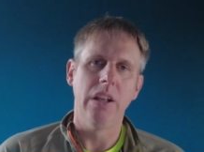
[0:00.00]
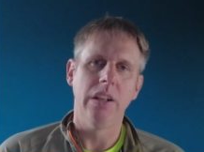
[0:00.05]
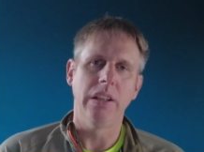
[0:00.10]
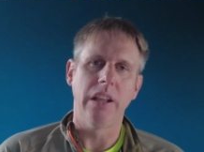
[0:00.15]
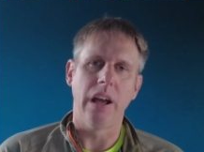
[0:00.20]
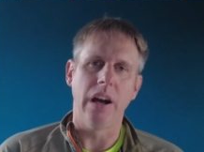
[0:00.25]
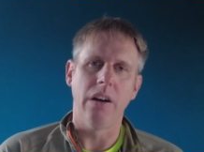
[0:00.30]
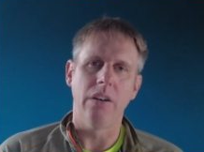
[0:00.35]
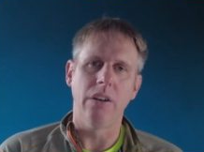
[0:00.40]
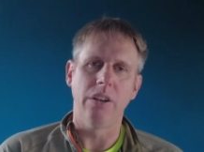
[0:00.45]

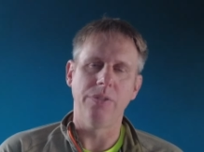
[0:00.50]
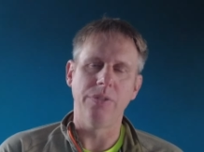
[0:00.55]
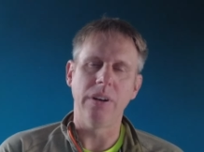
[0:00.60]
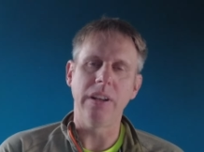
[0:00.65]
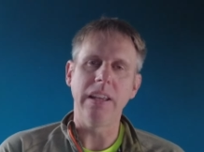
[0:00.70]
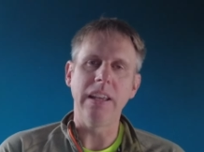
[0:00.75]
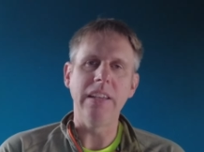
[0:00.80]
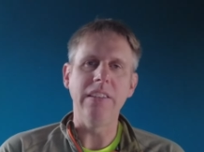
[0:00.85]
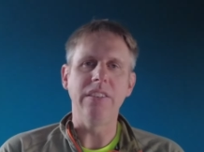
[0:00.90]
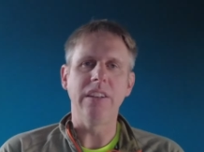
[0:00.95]
Now, it's
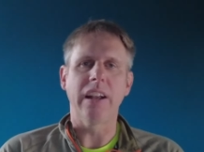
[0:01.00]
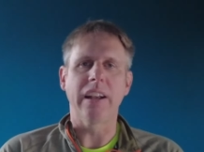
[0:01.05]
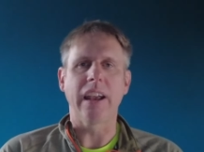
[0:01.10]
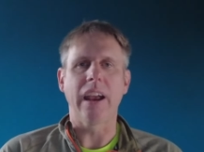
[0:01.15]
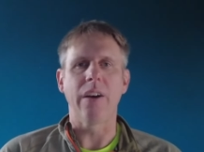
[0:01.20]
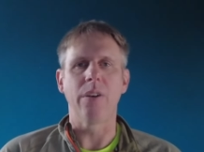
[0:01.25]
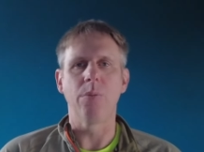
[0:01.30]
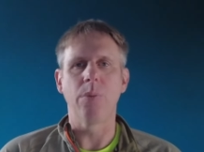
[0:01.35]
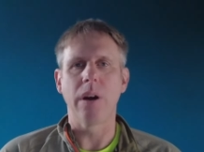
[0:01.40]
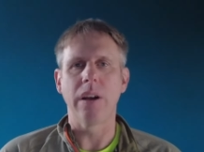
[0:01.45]
very easy to get
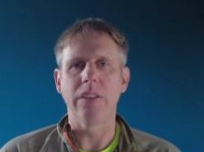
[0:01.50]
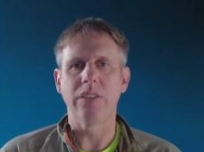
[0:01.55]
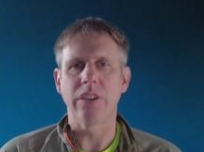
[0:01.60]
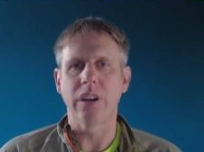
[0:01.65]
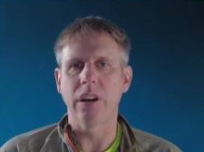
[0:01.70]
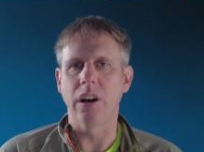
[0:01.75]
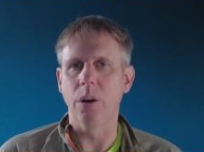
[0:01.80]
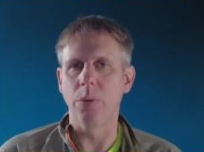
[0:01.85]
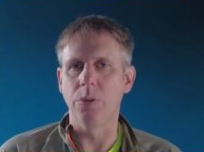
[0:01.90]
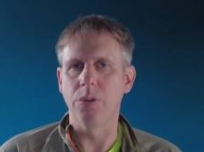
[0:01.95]
carried away and
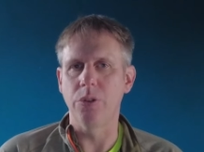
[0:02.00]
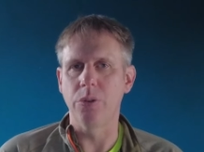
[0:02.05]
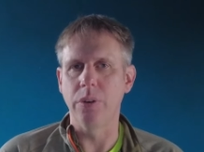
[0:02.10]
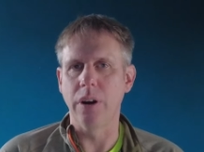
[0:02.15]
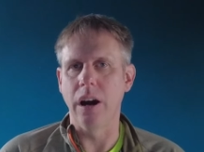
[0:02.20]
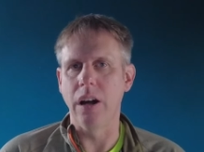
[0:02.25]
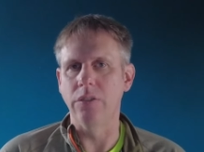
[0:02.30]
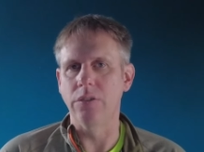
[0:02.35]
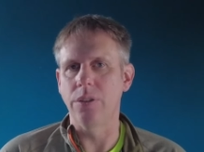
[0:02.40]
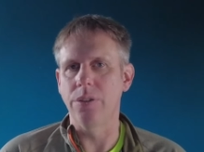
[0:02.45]
say, I want to do
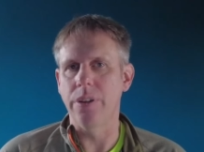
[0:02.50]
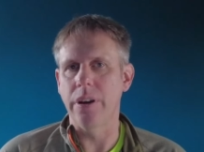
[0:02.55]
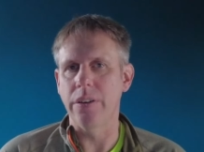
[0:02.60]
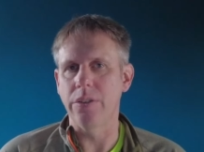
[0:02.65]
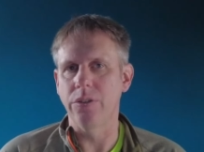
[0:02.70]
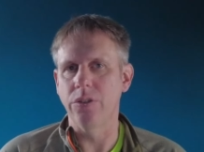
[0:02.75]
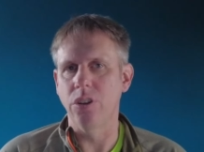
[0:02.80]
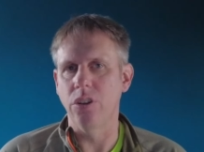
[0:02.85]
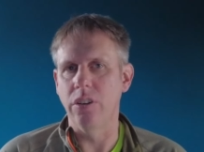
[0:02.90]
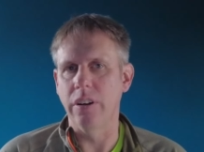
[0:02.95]
a
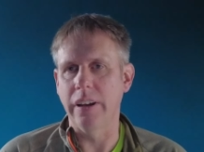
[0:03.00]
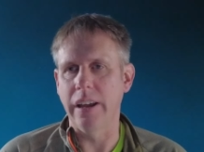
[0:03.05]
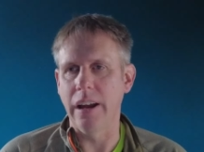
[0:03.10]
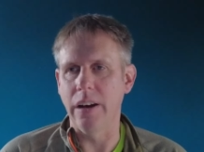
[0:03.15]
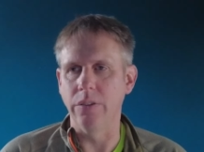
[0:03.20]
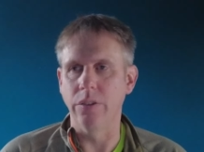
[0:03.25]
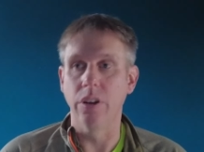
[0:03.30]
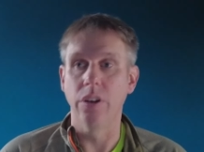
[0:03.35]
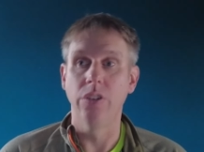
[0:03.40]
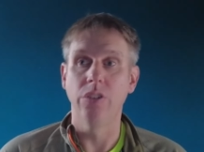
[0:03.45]
$100,000
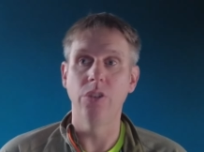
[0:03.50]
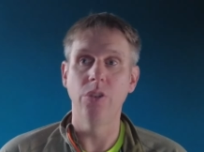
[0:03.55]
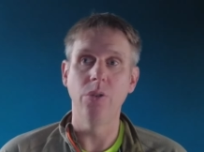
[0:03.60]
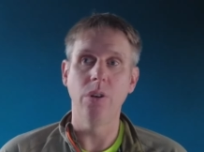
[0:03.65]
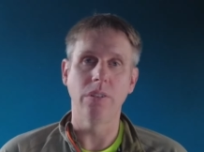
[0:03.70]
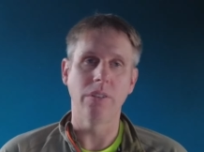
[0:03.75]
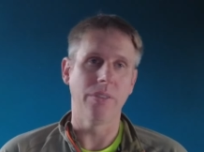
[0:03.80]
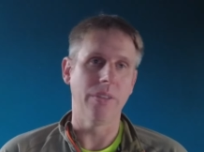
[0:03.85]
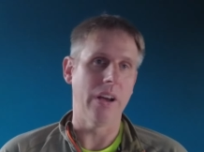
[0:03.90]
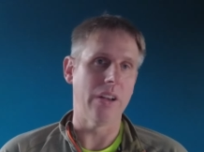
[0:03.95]
account,
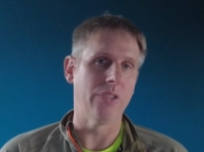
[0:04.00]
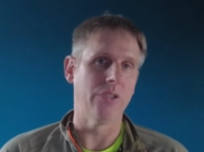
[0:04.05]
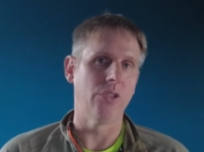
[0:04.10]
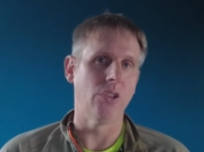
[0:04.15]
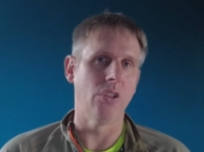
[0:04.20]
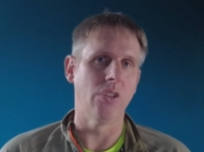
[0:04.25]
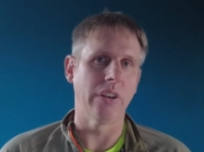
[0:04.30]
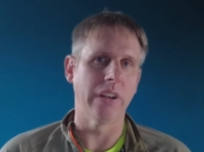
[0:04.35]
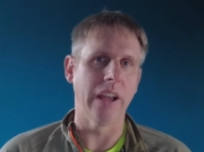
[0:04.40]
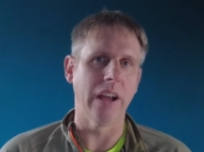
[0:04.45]

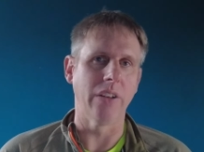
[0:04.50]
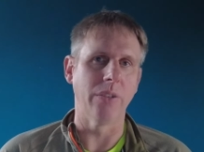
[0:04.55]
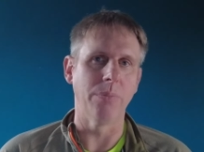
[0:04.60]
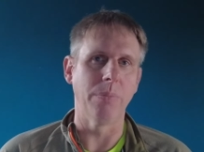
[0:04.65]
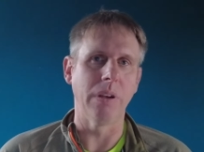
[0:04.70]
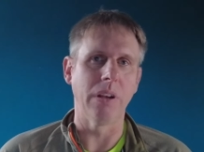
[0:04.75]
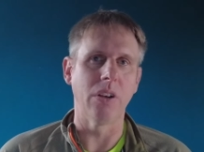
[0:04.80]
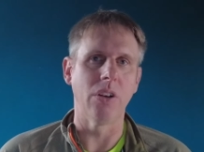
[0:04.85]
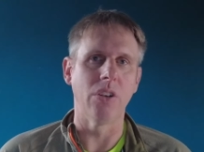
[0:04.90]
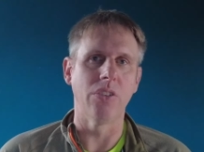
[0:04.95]
$200,000 account,
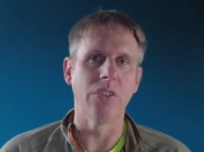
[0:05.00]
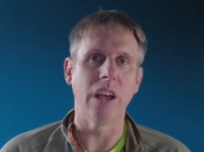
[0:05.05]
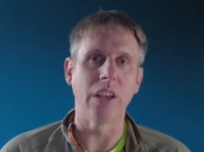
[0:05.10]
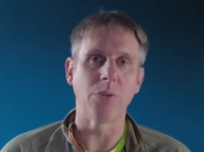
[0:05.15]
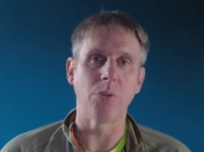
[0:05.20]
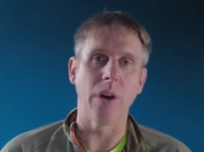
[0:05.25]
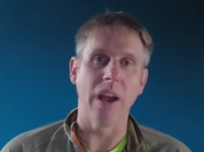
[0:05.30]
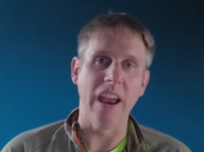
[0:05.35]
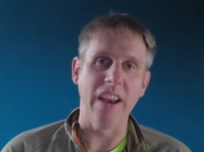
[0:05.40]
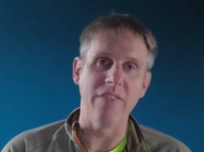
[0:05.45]
because
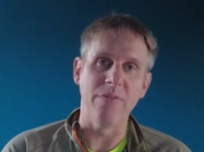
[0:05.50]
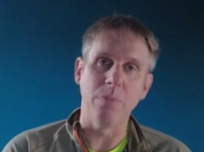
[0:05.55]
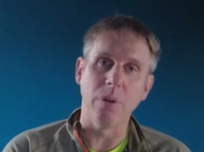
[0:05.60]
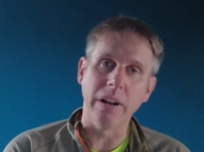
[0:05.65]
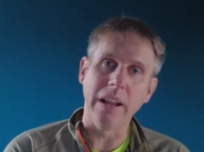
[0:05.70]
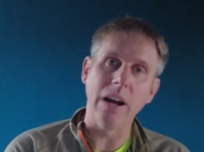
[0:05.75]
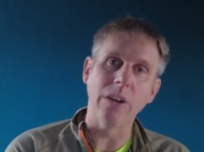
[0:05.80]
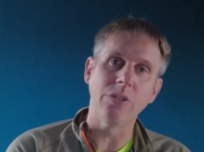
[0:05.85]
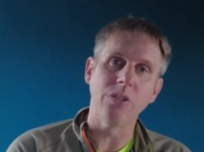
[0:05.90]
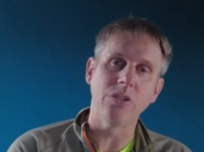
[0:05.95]
that's what
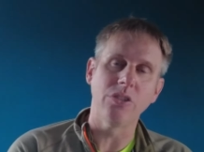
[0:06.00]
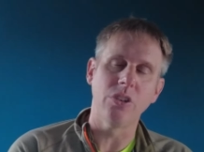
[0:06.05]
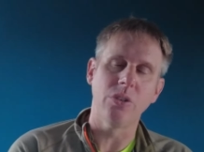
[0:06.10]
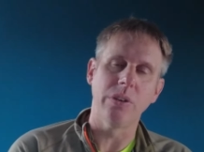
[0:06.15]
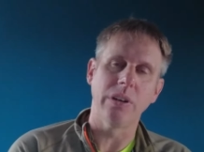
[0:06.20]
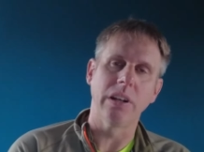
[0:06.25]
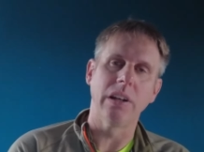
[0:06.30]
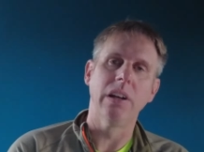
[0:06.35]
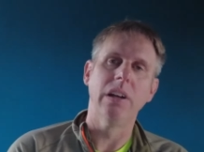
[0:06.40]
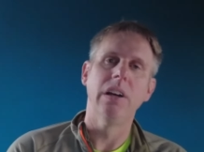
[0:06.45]
everybody else is
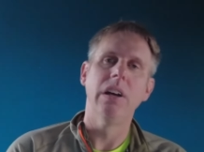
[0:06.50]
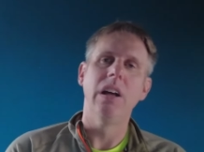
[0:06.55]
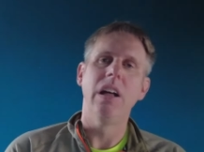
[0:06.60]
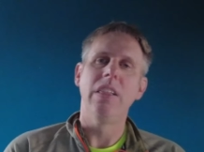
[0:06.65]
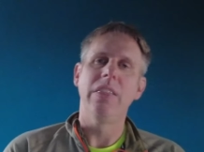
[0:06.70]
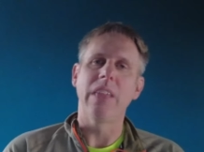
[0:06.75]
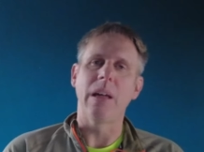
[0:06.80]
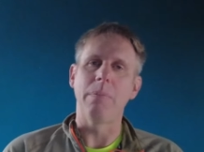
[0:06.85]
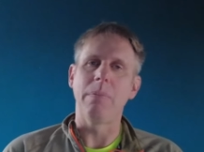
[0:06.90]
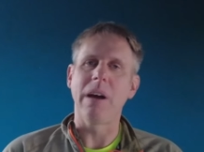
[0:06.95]
doing.
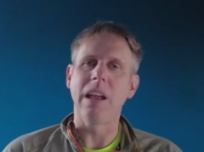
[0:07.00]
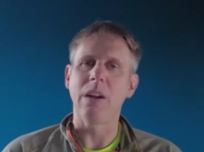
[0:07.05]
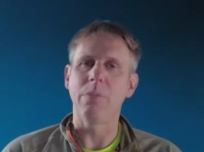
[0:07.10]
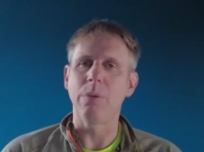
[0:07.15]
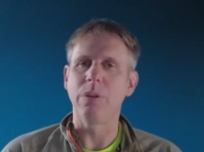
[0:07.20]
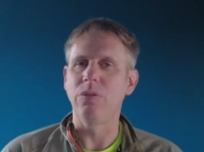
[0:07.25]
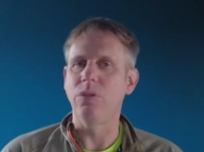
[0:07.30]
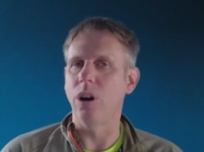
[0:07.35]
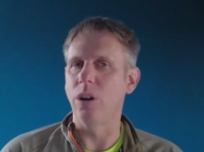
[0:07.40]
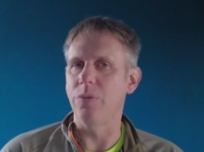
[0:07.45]
That may not
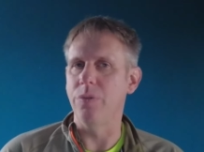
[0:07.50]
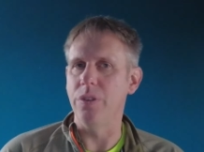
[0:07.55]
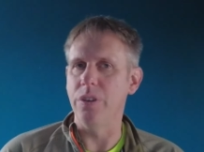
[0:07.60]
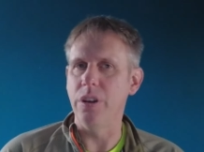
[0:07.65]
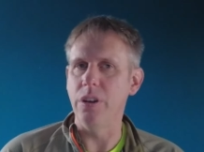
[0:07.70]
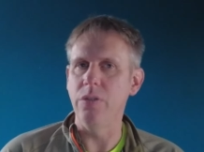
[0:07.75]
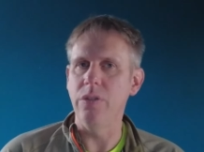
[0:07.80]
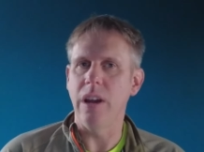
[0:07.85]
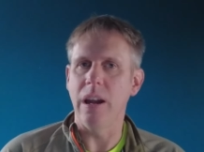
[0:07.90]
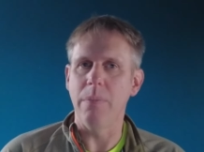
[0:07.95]
be right for
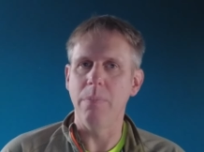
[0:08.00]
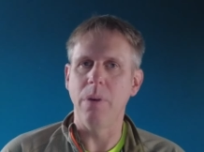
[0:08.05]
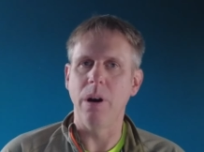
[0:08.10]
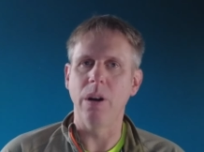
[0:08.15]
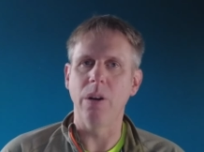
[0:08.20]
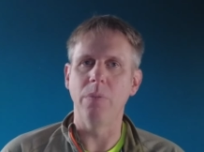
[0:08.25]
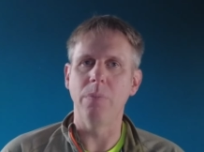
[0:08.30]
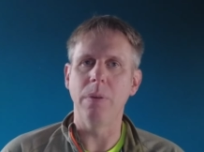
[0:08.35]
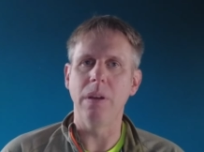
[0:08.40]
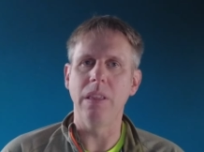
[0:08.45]
you. It
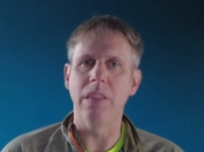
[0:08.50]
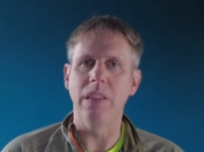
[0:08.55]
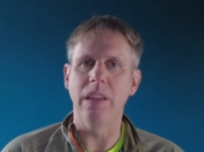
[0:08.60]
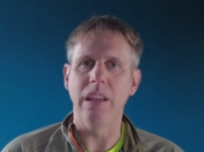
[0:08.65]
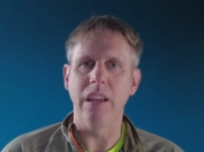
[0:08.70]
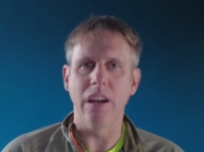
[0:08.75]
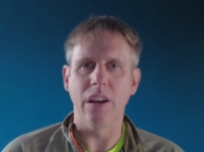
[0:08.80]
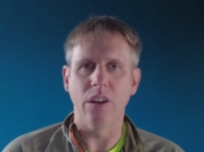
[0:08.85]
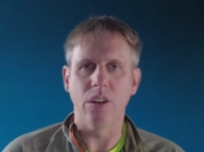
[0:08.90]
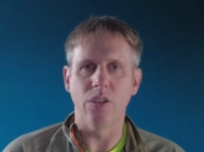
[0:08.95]
might not be
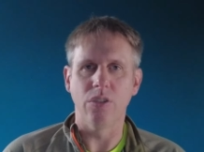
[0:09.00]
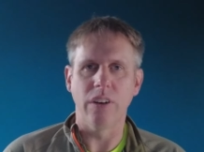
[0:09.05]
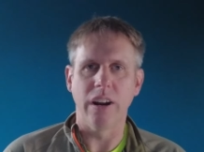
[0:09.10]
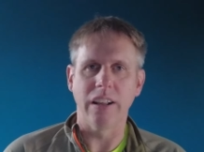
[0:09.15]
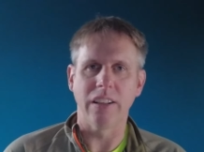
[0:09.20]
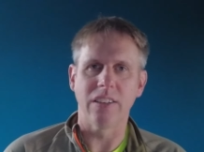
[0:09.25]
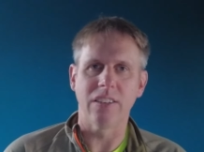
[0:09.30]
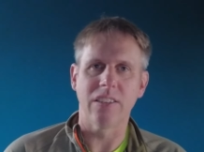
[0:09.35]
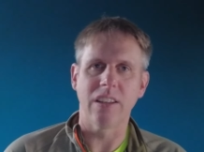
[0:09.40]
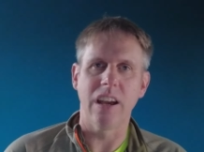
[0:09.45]
the
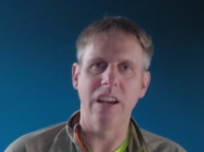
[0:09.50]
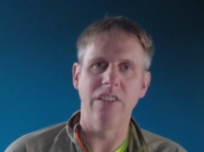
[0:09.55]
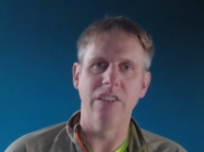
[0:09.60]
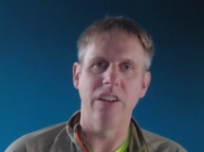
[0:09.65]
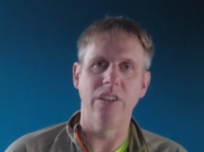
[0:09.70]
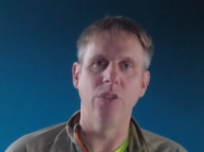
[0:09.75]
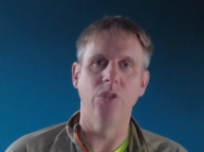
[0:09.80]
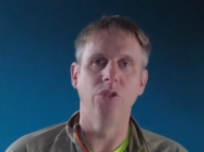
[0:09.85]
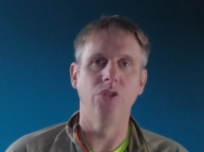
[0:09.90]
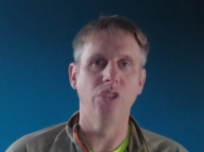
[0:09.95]
correct stage
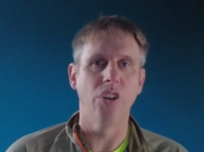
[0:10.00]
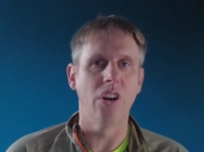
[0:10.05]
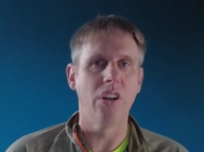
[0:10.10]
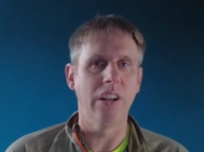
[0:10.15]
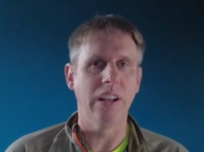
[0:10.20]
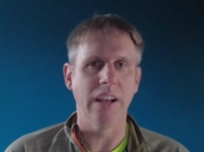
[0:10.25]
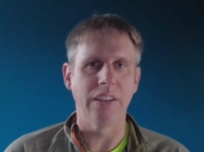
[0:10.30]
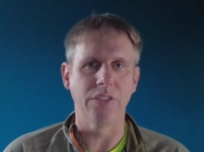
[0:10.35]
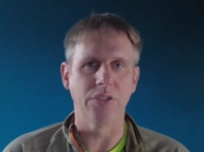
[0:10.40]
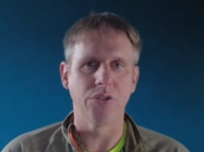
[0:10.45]
in your
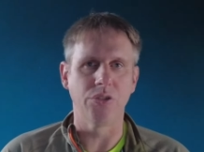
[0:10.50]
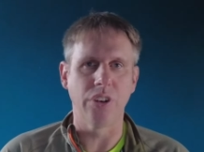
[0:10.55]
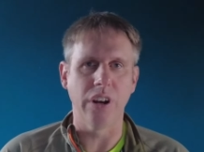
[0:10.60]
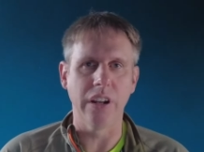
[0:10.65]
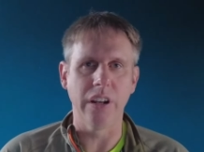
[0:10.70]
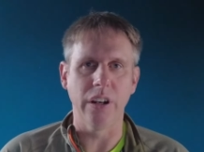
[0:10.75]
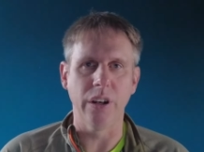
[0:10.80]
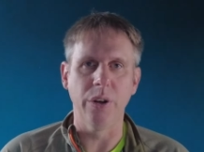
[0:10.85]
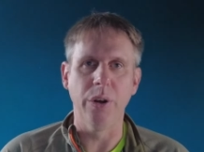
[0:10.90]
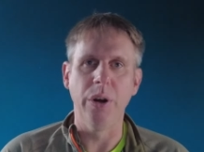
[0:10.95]
journey as a
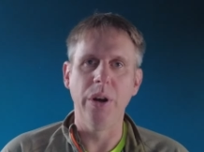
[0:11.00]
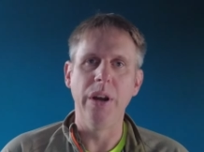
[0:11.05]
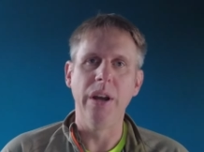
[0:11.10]
trader.